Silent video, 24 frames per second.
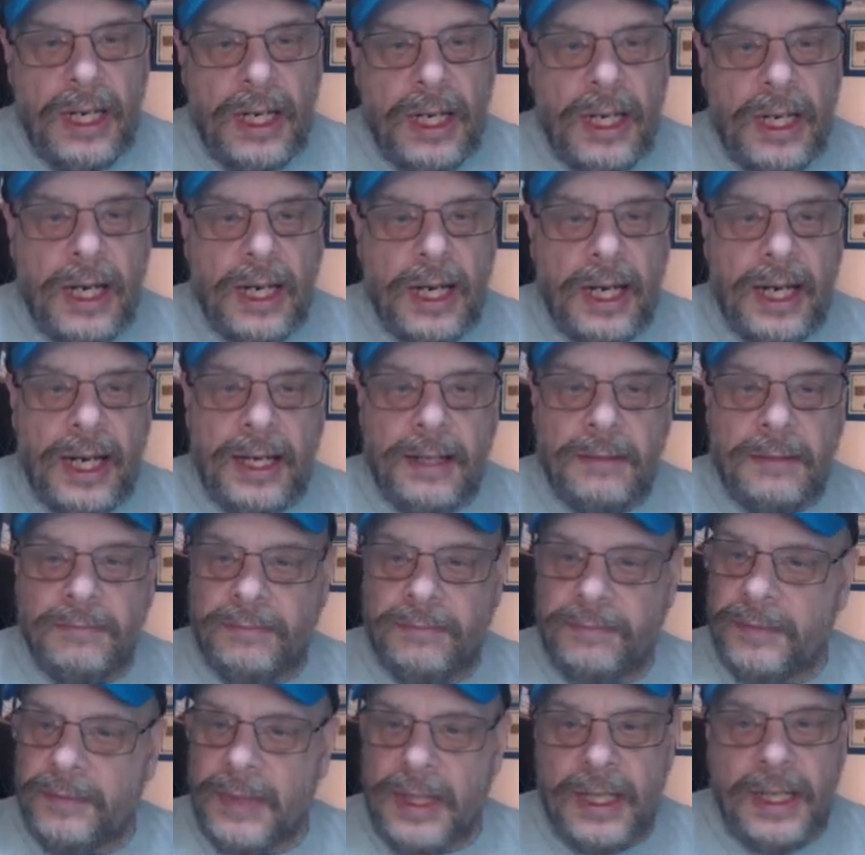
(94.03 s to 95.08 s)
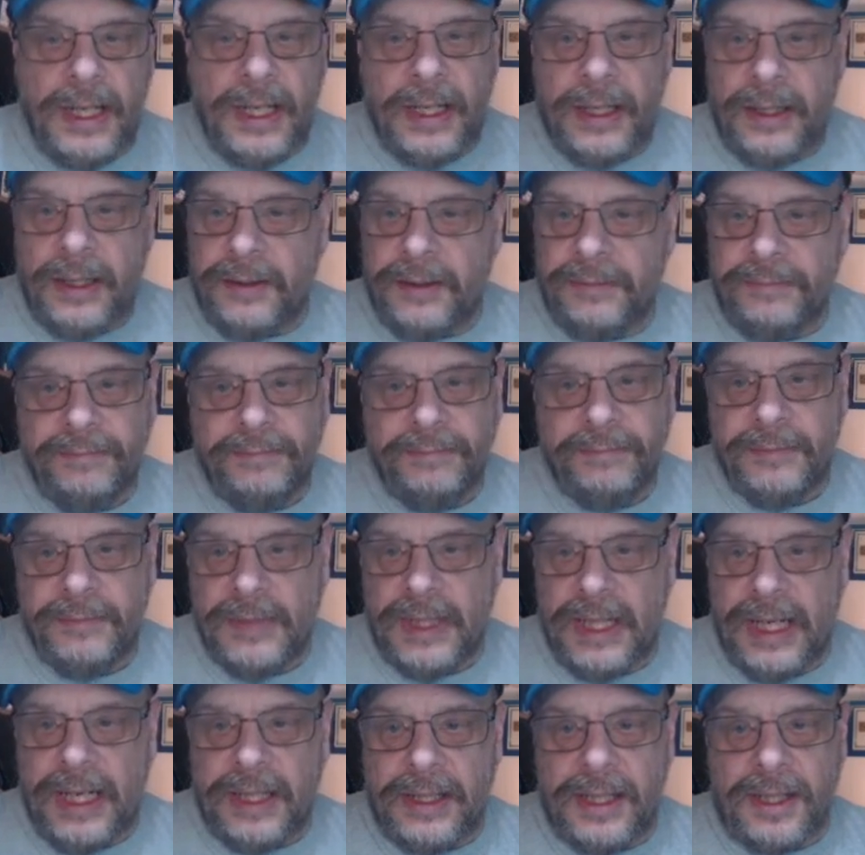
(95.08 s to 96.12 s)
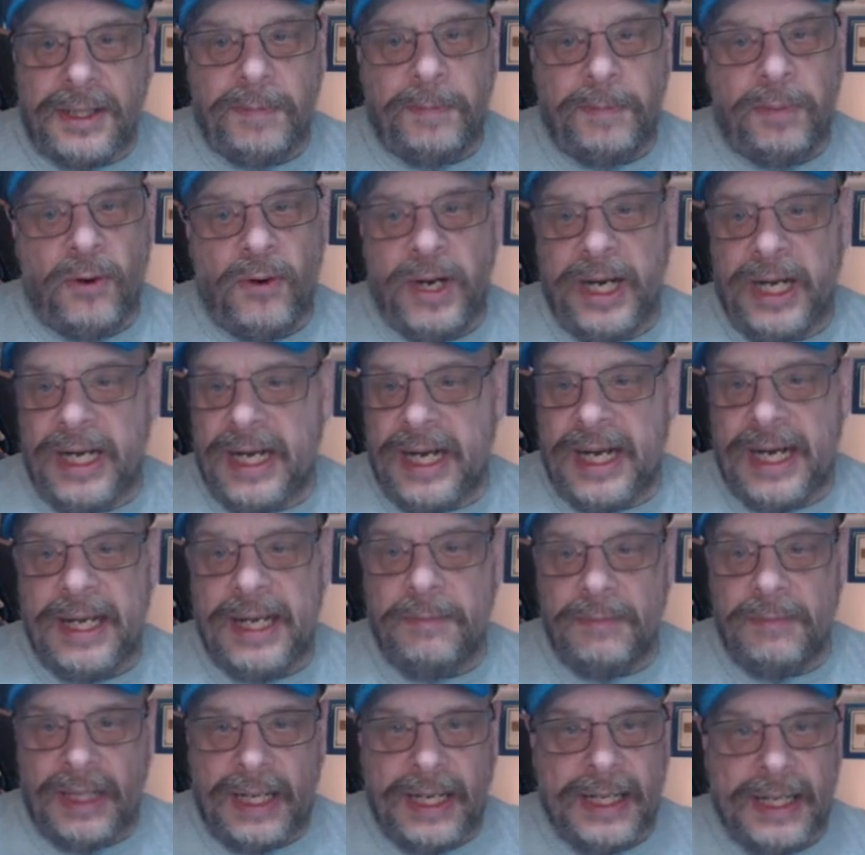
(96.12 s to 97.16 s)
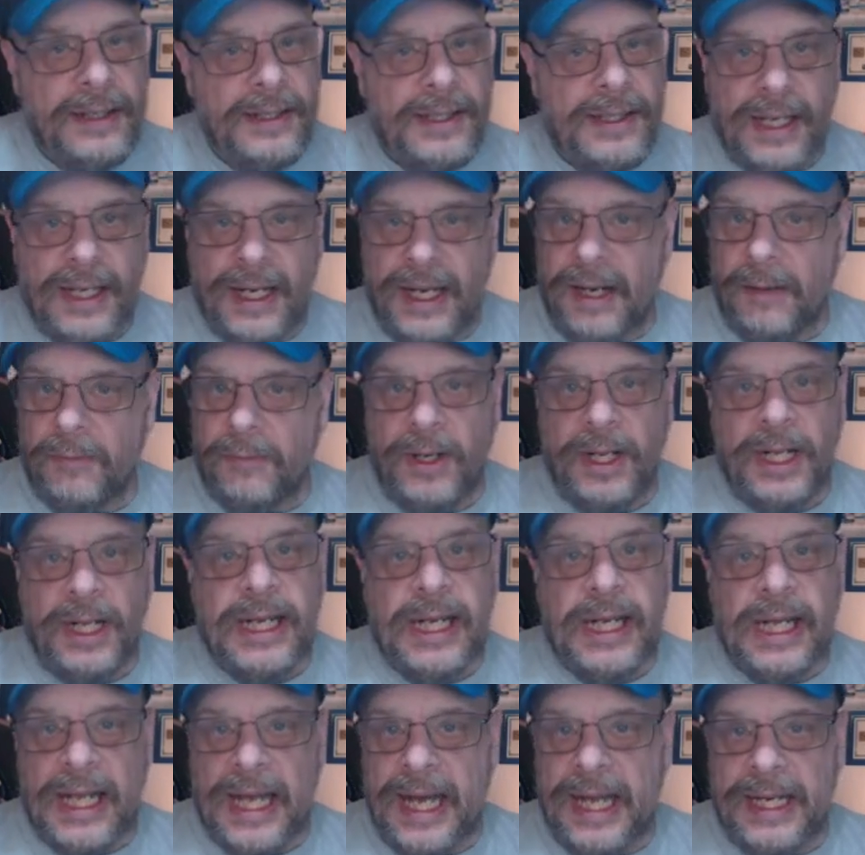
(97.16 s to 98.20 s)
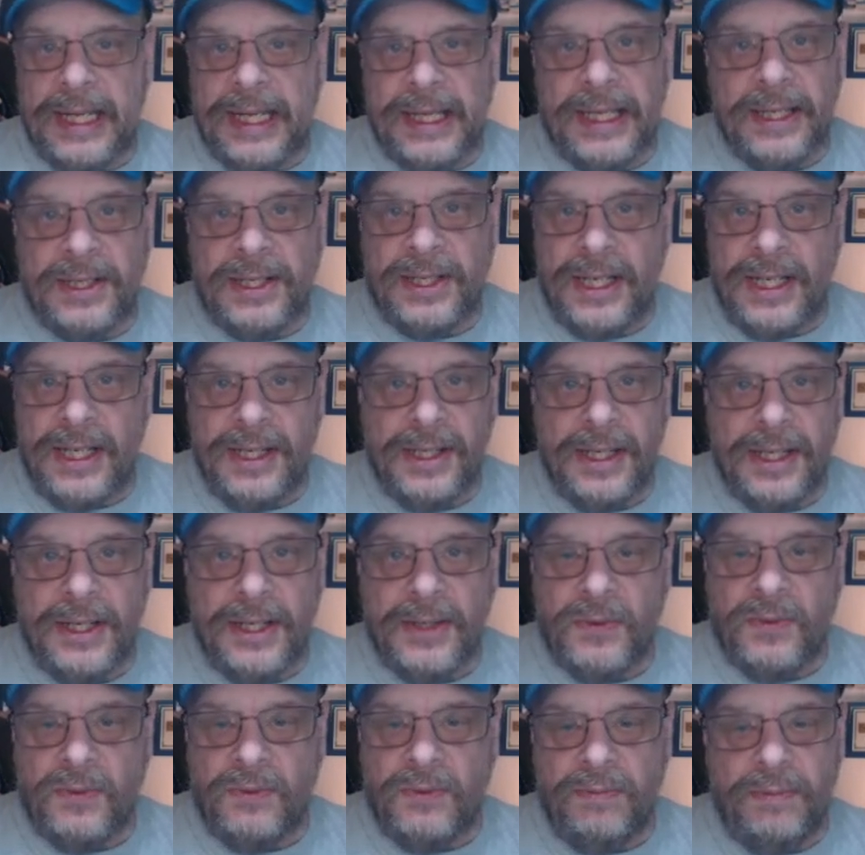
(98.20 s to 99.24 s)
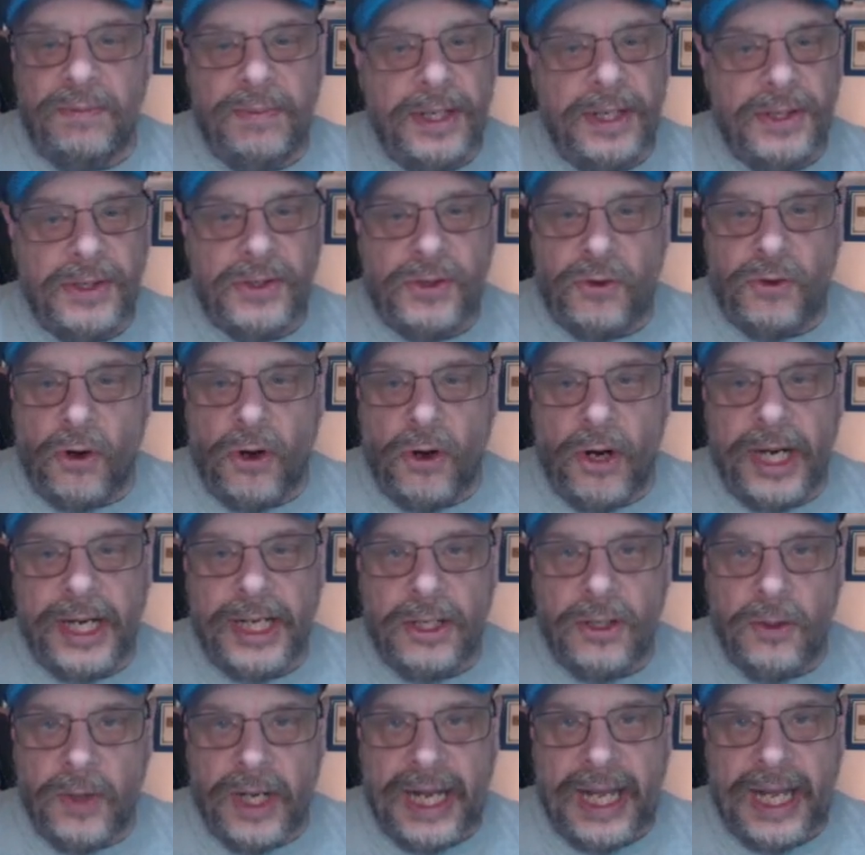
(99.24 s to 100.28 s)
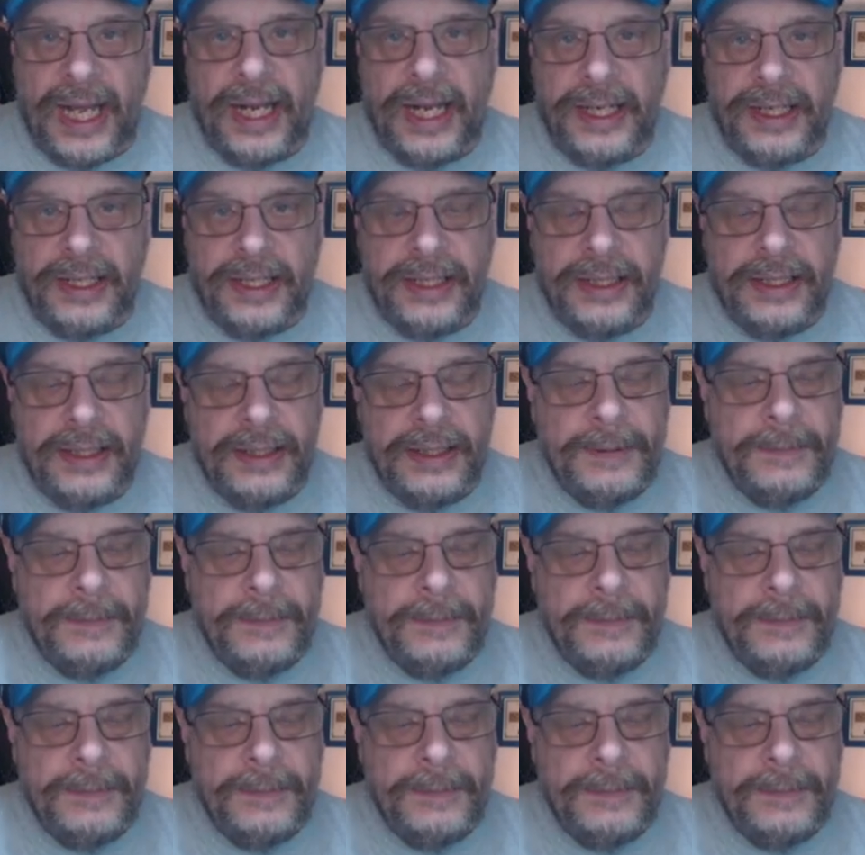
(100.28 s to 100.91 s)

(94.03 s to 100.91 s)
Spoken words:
And at this point, I'm really glad that this season is drawing to an end.